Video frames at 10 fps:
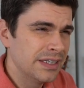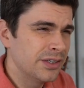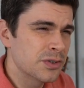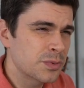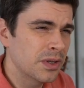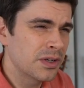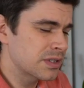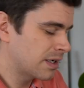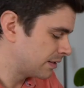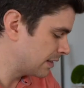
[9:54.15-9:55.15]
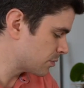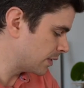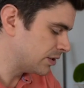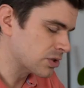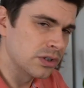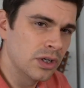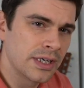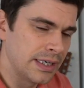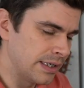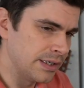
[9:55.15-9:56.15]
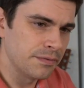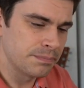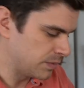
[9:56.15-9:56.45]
You know, it's one of those kind of things where you just look at it and you